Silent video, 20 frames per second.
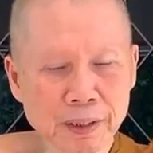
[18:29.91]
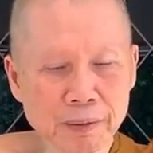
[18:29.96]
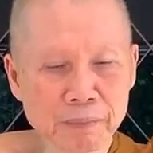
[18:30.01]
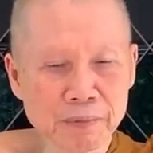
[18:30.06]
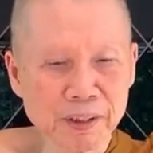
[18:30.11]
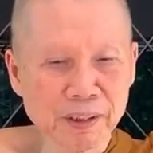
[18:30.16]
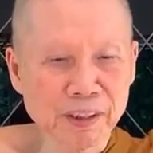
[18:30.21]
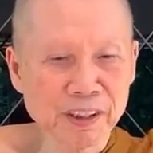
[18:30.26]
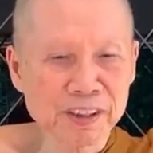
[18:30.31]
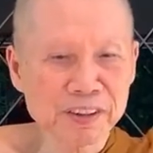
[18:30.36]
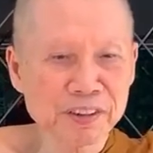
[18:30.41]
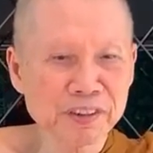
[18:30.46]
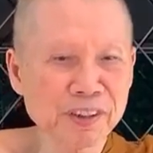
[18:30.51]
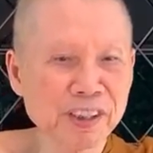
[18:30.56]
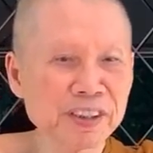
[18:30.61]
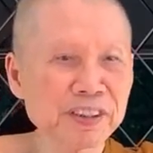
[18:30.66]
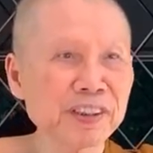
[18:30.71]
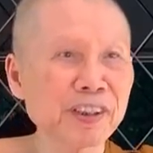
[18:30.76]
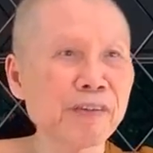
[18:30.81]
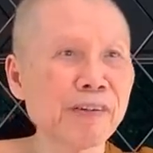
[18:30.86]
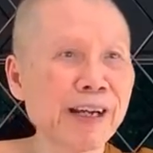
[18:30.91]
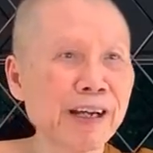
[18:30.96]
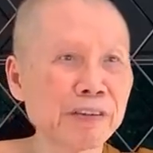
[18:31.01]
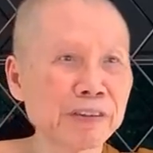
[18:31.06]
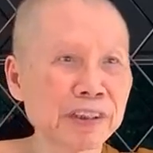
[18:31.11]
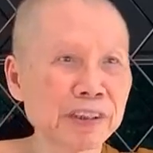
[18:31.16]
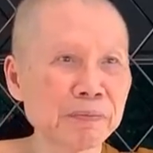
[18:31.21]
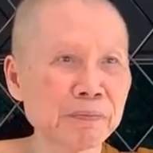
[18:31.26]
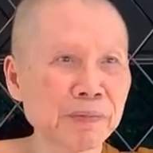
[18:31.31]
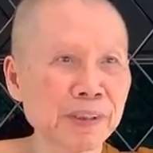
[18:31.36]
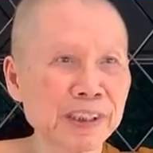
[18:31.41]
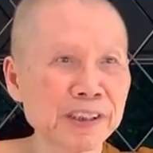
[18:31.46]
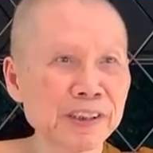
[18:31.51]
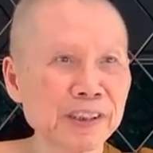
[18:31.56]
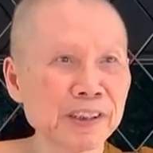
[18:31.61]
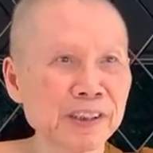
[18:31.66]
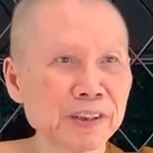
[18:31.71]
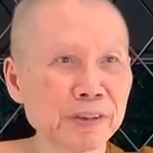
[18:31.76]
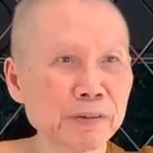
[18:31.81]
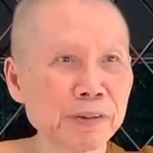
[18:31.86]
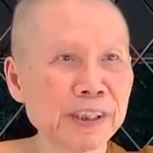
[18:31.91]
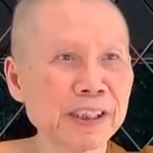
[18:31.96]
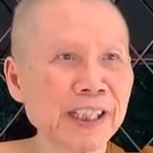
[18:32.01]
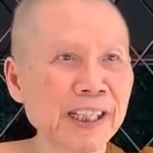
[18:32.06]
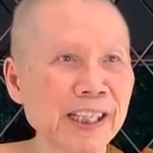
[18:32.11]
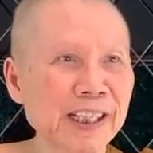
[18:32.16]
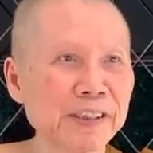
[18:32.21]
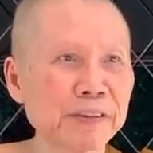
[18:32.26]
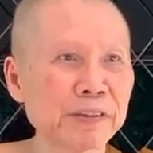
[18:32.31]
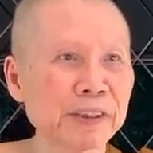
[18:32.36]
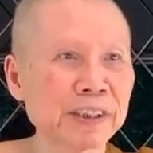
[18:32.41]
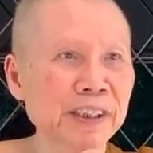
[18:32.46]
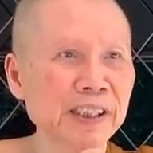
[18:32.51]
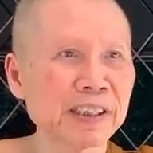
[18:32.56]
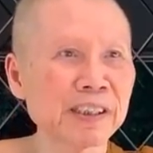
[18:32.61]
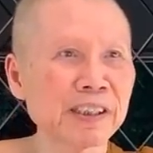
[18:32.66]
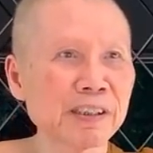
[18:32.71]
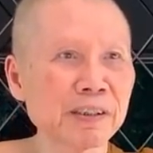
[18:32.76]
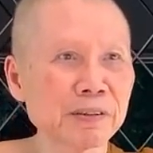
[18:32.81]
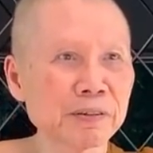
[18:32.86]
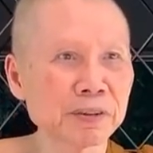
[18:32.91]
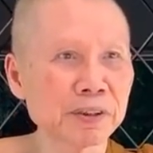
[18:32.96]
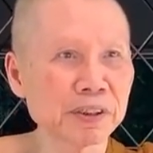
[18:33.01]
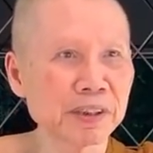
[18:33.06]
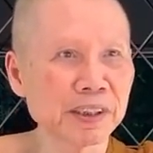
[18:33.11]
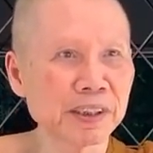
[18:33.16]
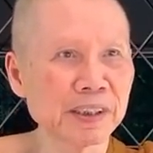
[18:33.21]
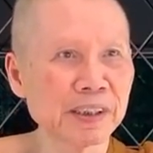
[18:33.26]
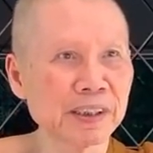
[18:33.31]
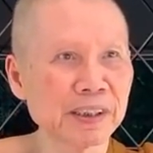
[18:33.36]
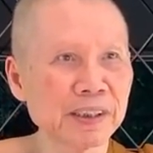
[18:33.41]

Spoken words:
because you are surrounded by your greed, hatred, and delusion.